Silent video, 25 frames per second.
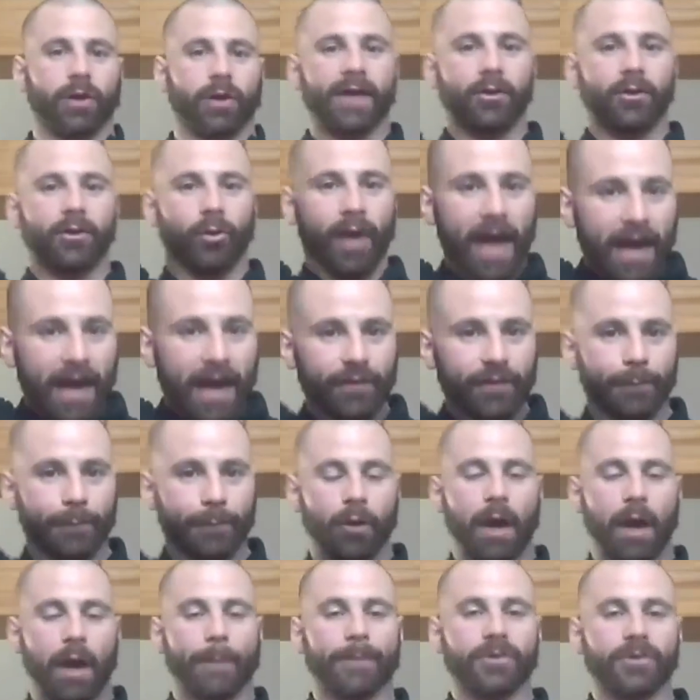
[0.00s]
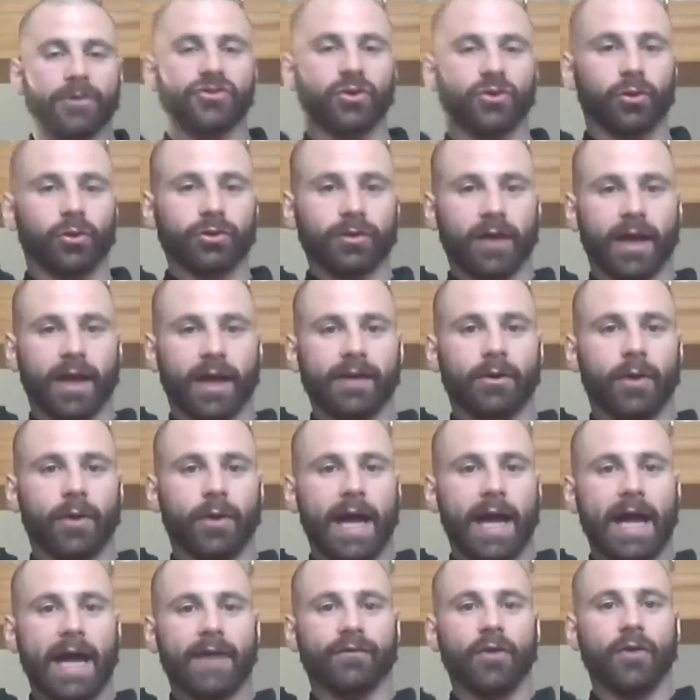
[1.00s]
I don't have a proper shoulder. I don't
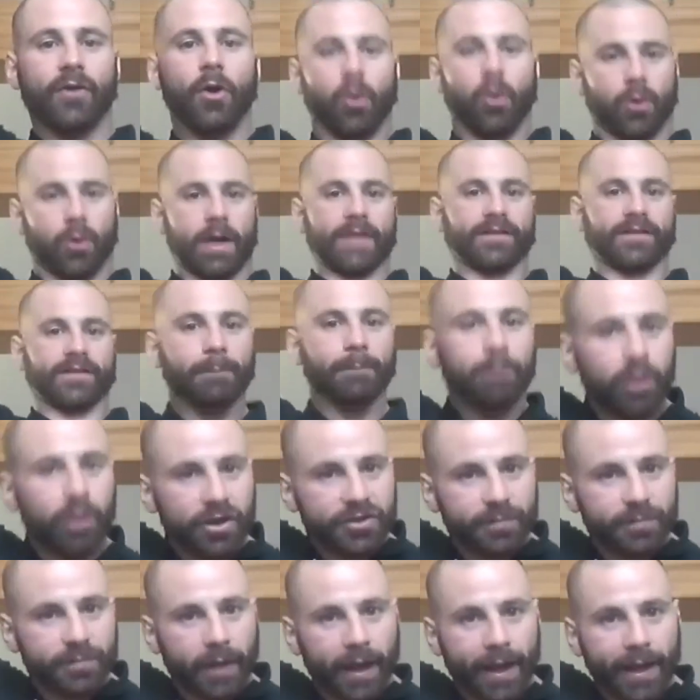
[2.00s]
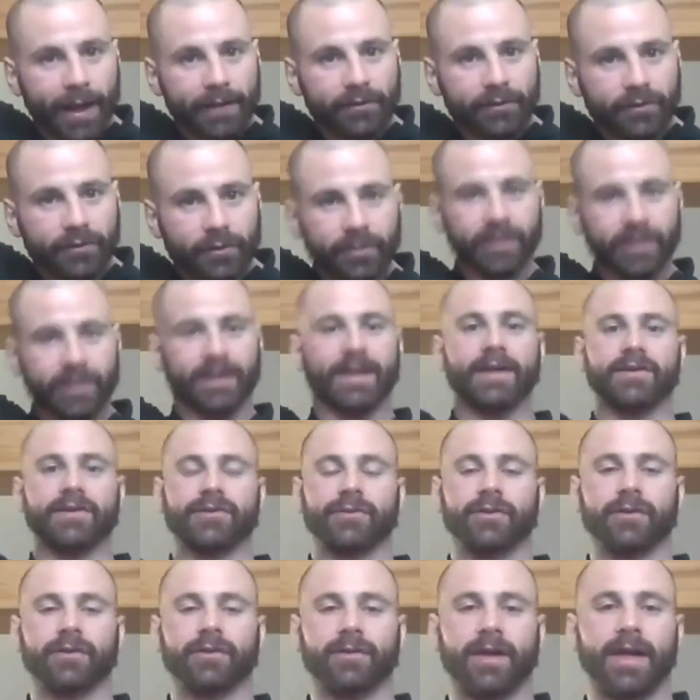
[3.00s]
have where I could push my head through to get
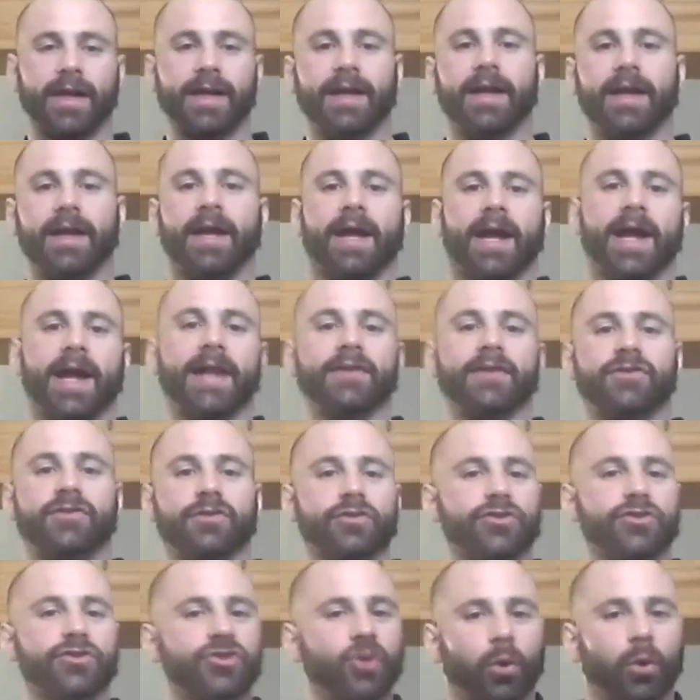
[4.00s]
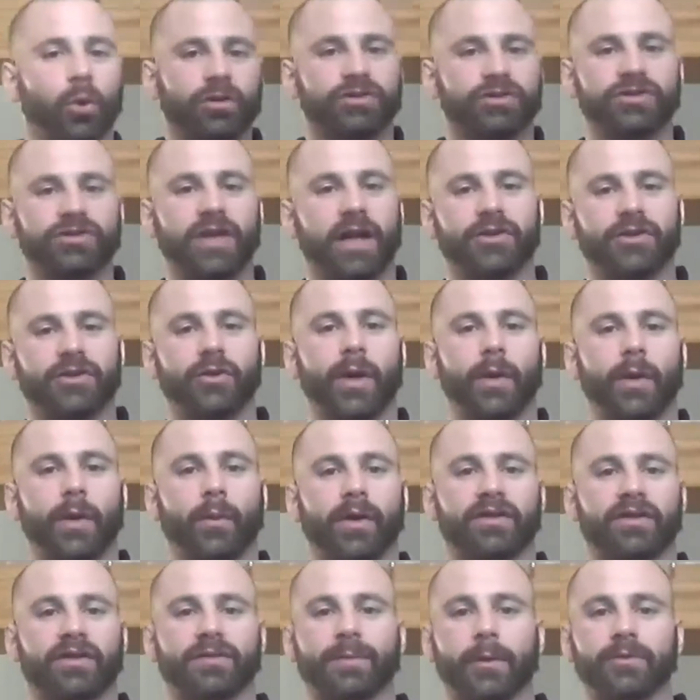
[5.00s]
to it, right? If your shoulder's not doing
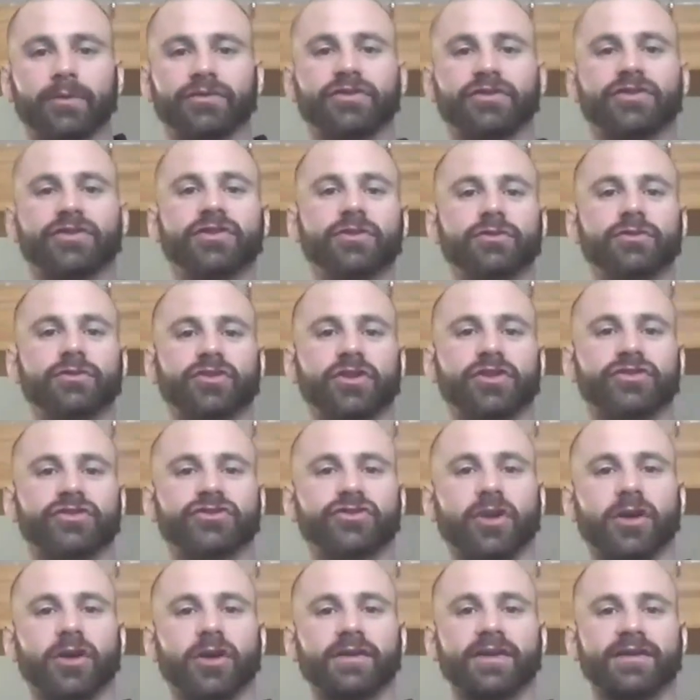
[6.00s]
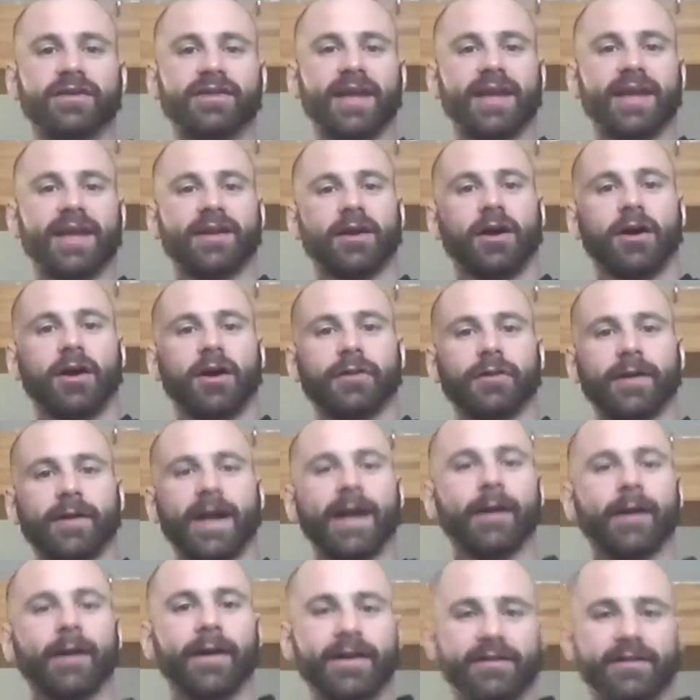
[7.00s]
what it's supposed to do, so it's starting to take other
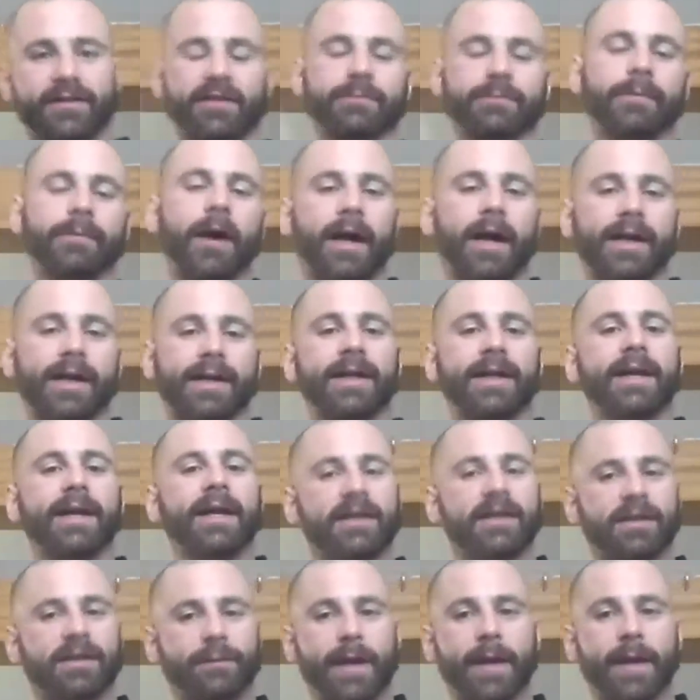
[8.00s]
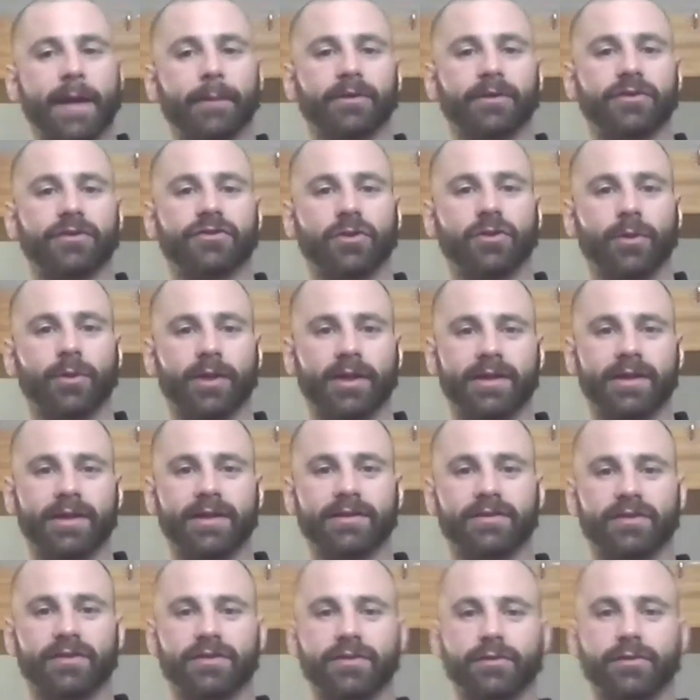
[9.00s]
areas of the body to be able to do what it
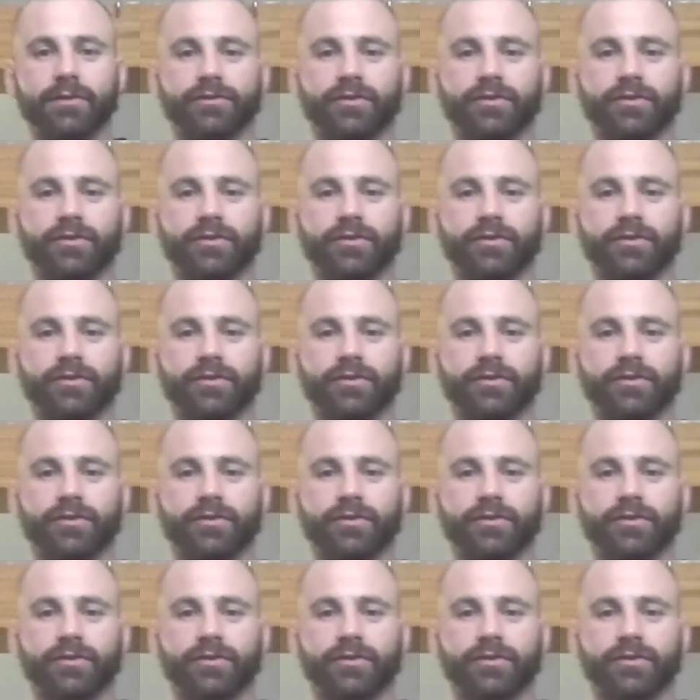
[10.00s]
needs to do.